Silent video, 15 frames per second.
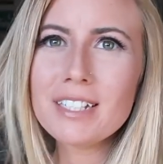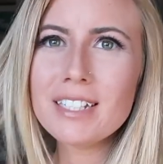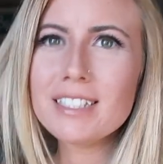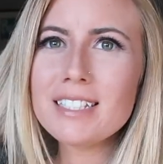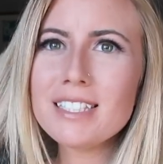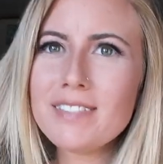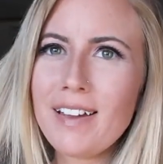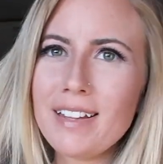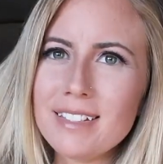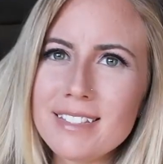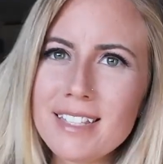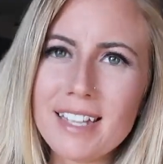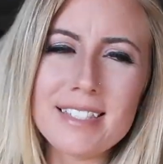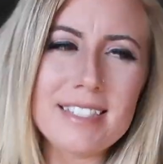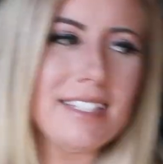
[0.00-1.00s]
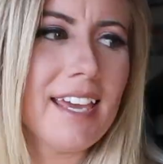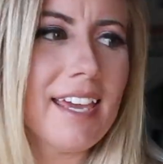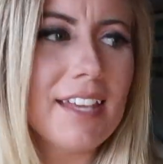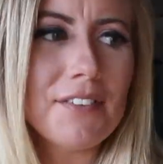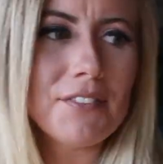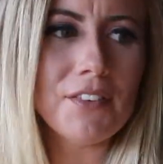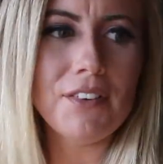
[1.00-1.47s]
because it's Valentine's Day
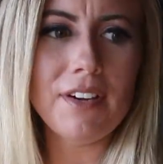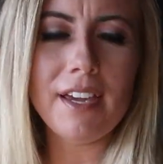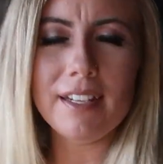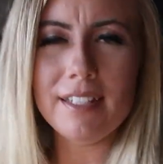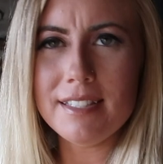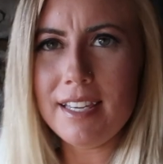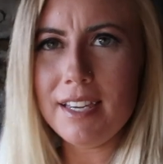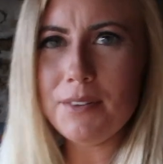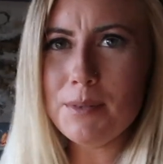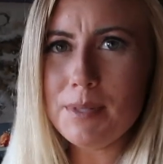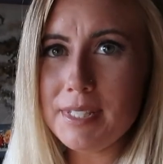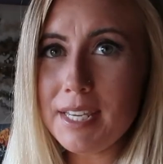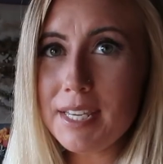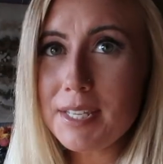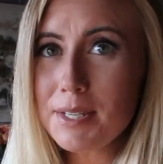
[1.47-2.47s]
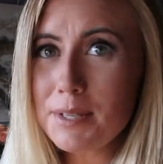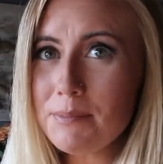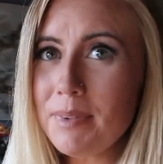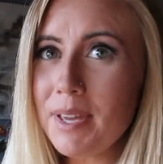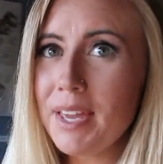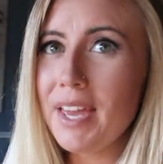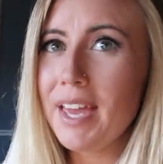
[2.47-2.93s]
and I'm going on a date with
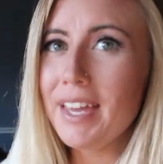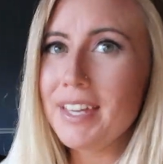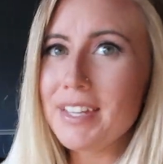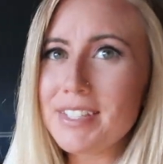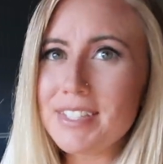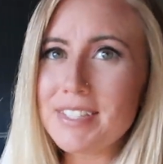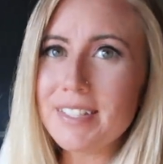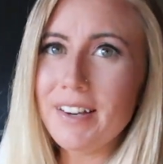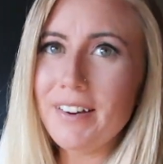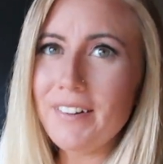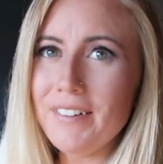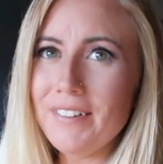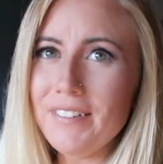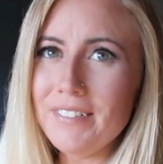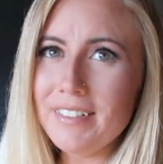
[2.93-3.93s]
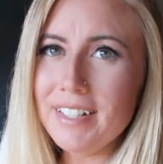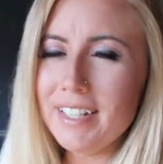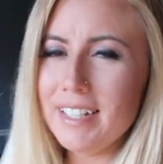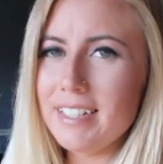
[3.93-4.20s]
him. So